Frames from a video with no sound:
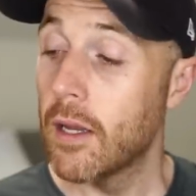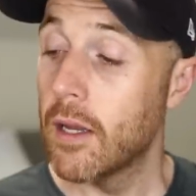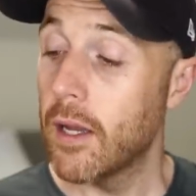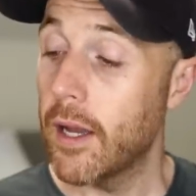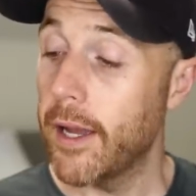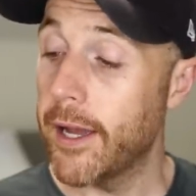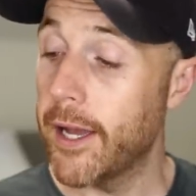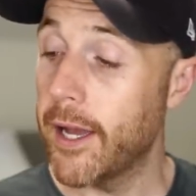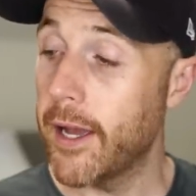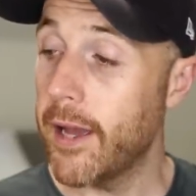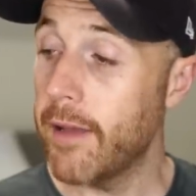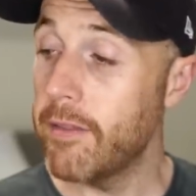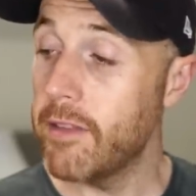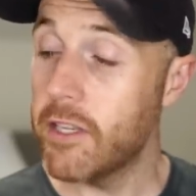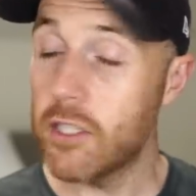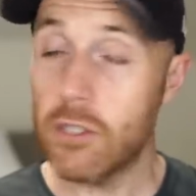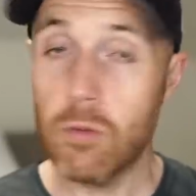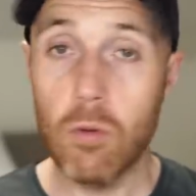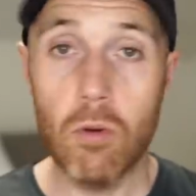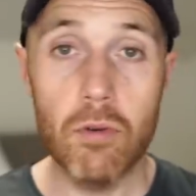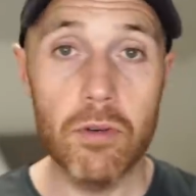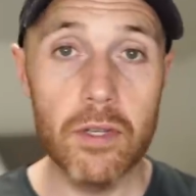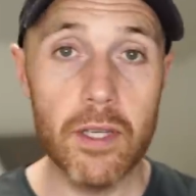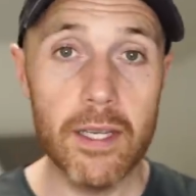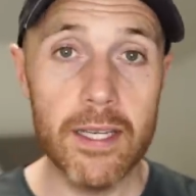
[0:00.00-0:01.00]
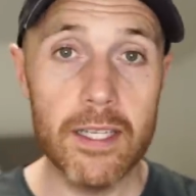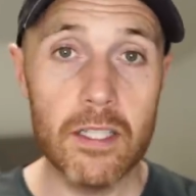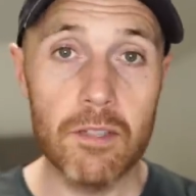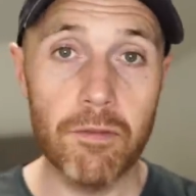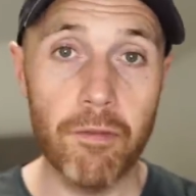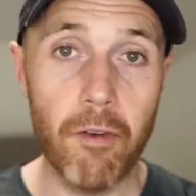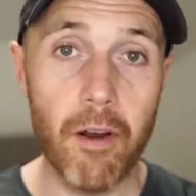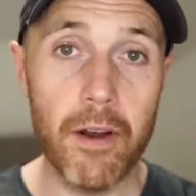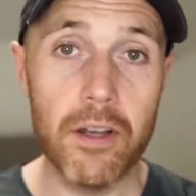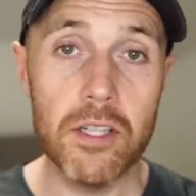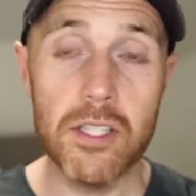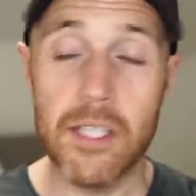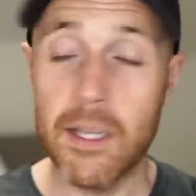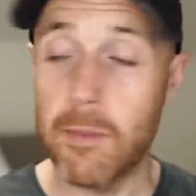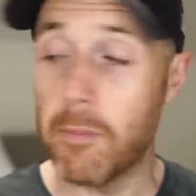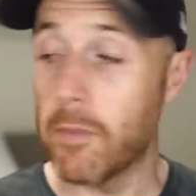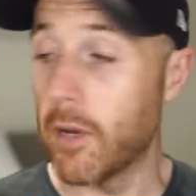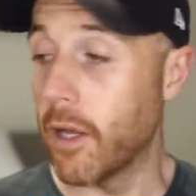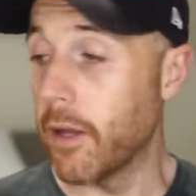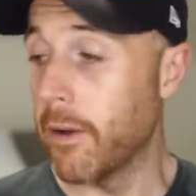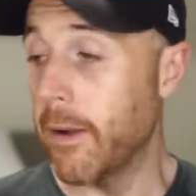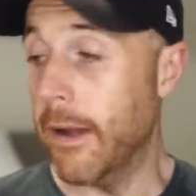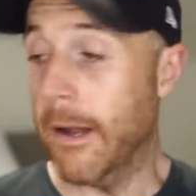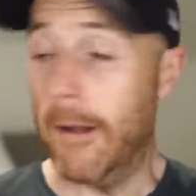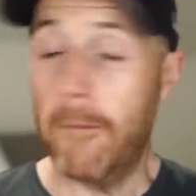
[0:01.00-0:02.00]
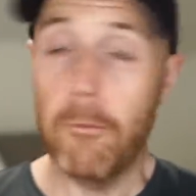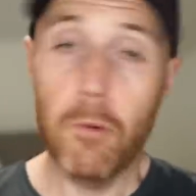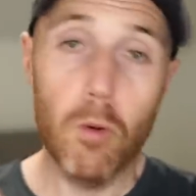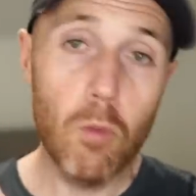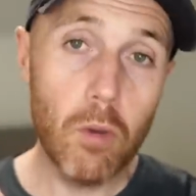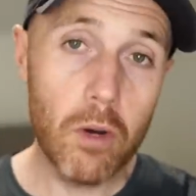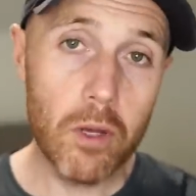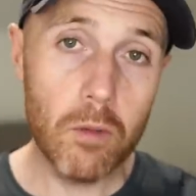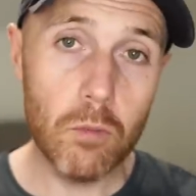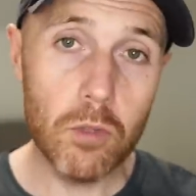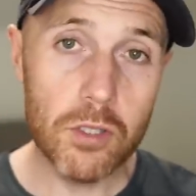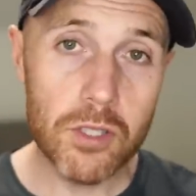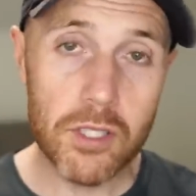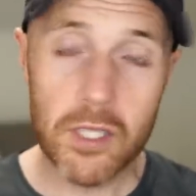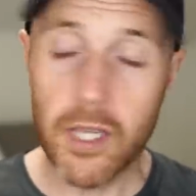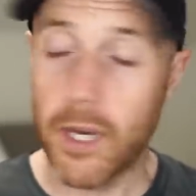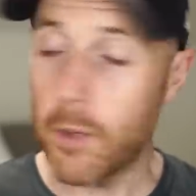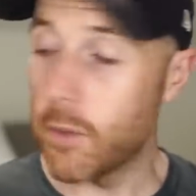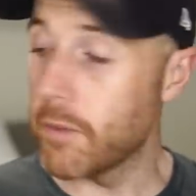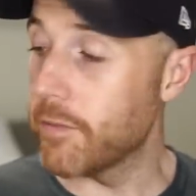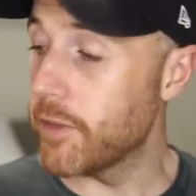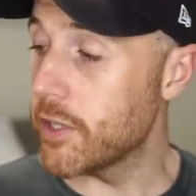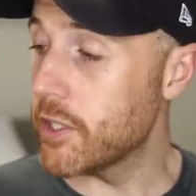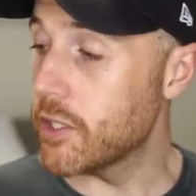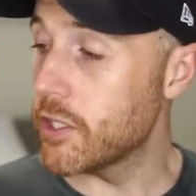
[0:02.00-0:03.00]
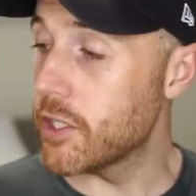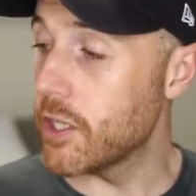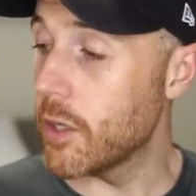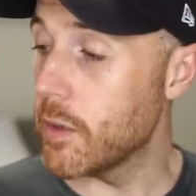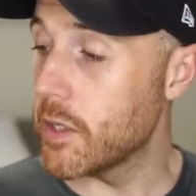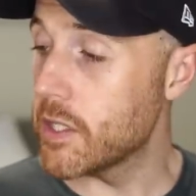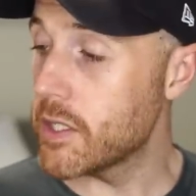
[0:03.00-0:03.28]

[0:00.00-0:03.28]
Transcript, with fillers: Uh, and this one is very similar. But what I would say with this shoe